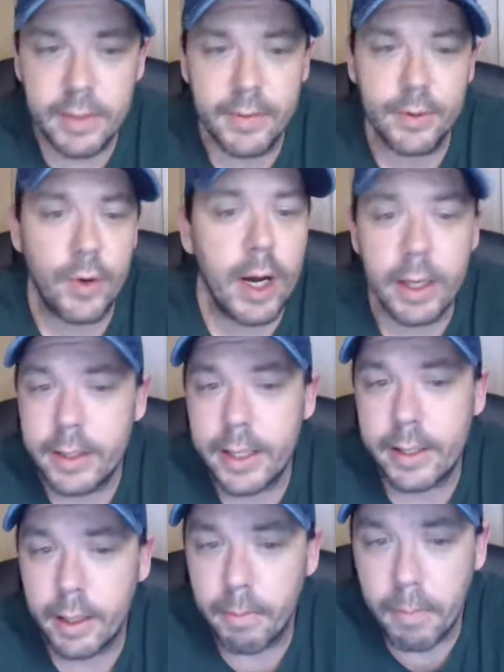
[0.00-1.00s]
even try to
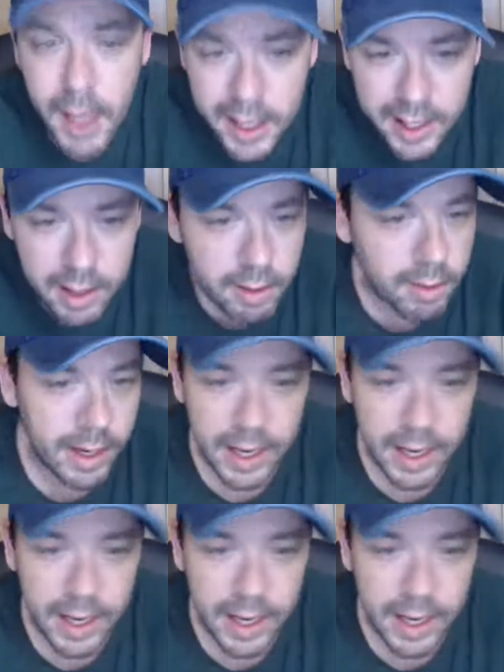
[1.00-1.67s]
take their money or